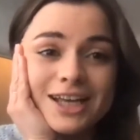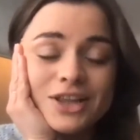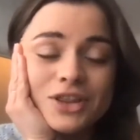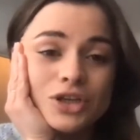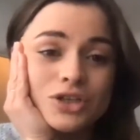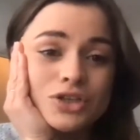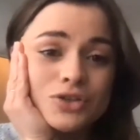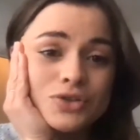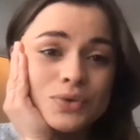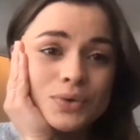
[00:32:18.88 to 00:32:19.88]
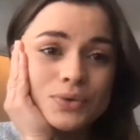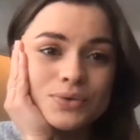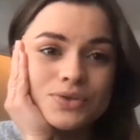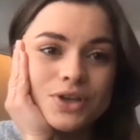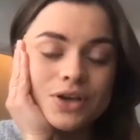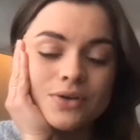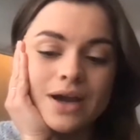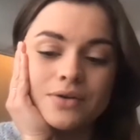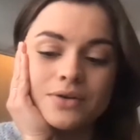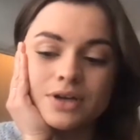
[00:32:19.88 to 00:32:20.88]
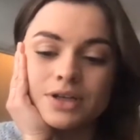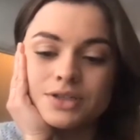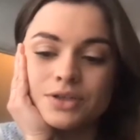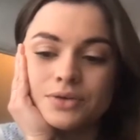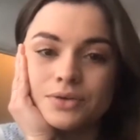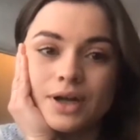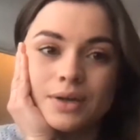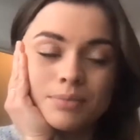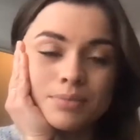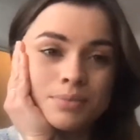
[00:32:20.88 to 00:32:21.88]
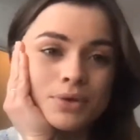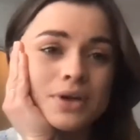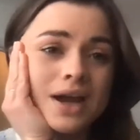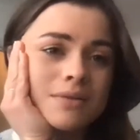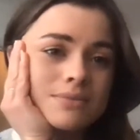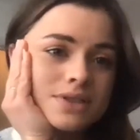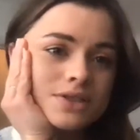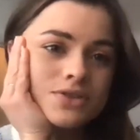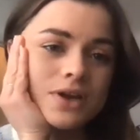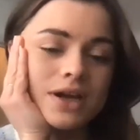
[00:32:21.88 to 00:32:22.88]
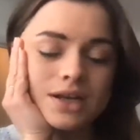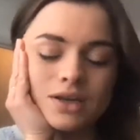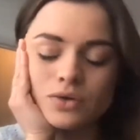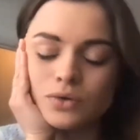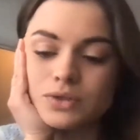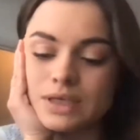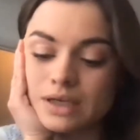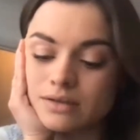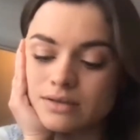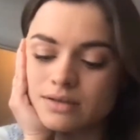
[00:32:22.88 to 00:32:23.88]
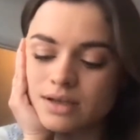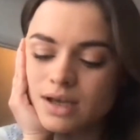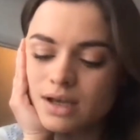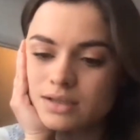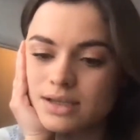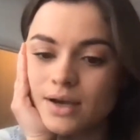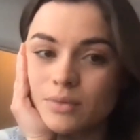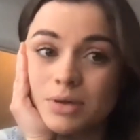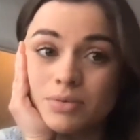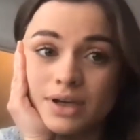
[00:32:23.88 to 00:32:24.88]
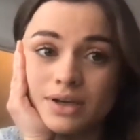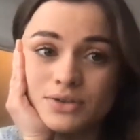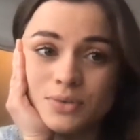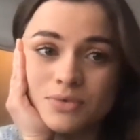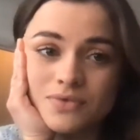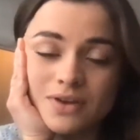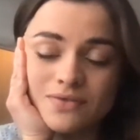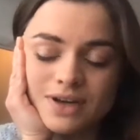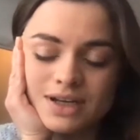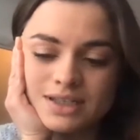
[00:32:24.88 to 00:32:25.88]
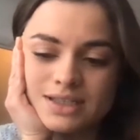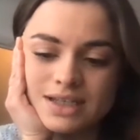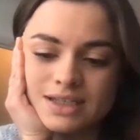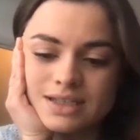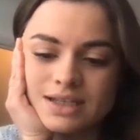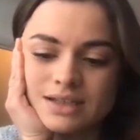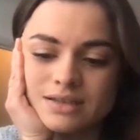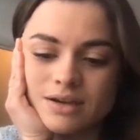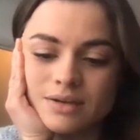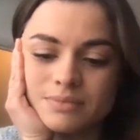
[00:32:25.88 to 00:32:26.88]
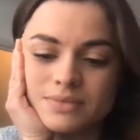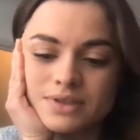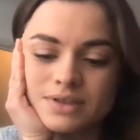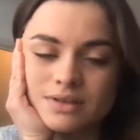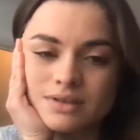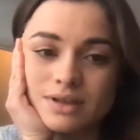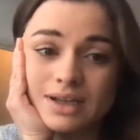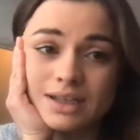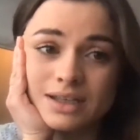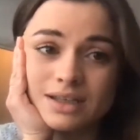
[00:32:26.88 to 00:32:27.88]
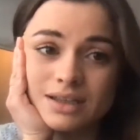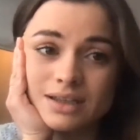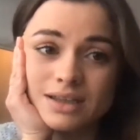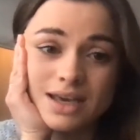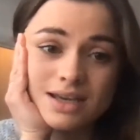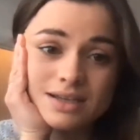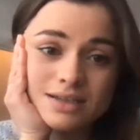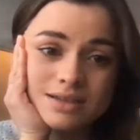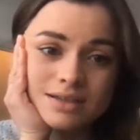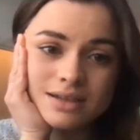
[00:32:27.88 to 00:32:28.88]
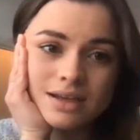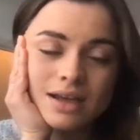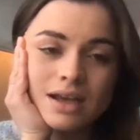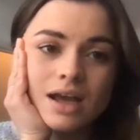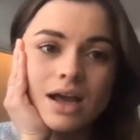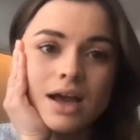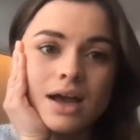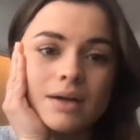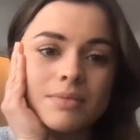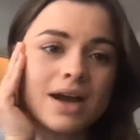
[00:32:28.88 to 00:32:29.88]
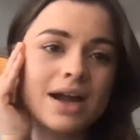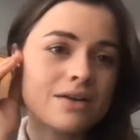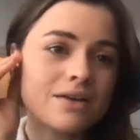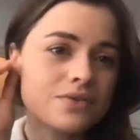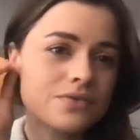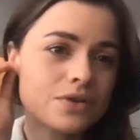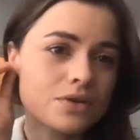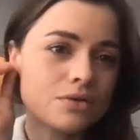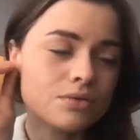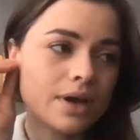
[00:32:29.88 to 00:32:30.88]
than usual. So how can I do like boot camps and training courses to help people get on top of their finances in times like this? I have a few